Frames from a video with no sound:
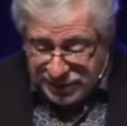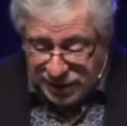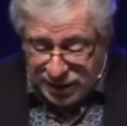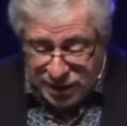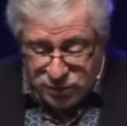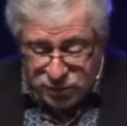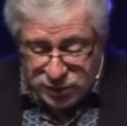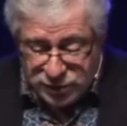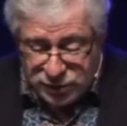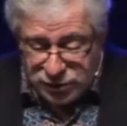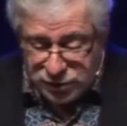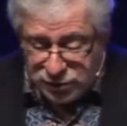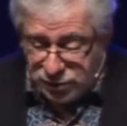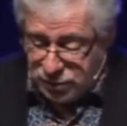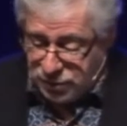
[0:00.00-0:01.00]
I want
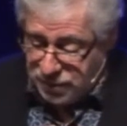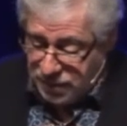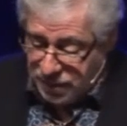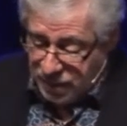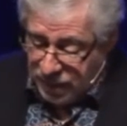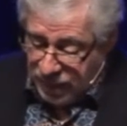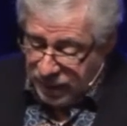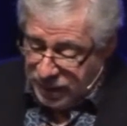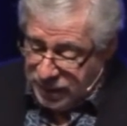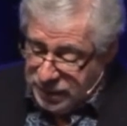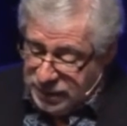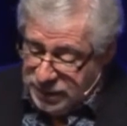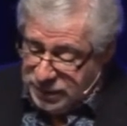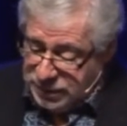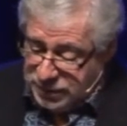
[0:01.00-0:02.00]
you
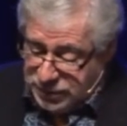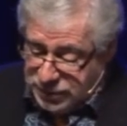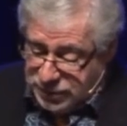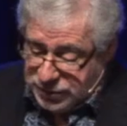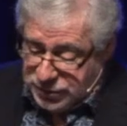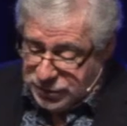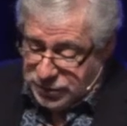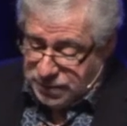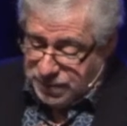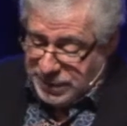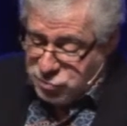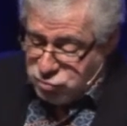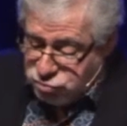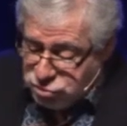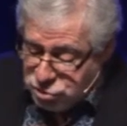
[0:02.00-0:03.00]
to
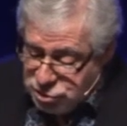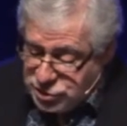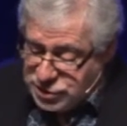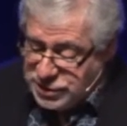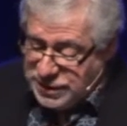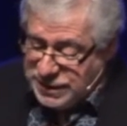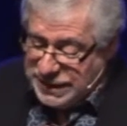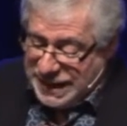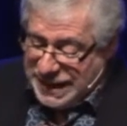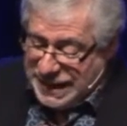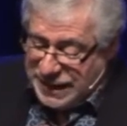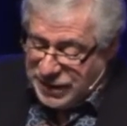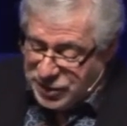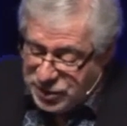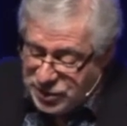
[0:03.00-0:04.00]
be rooted
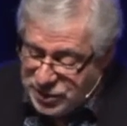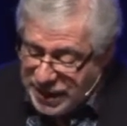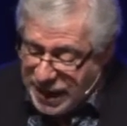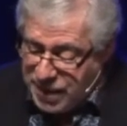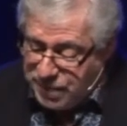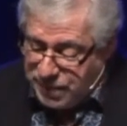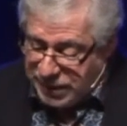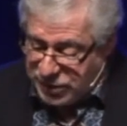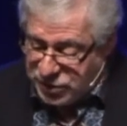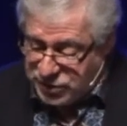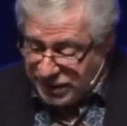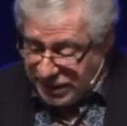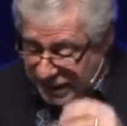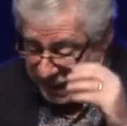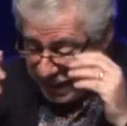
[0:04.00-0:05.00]
and
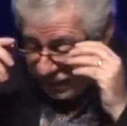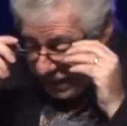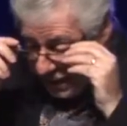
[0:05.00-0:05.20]
established in love.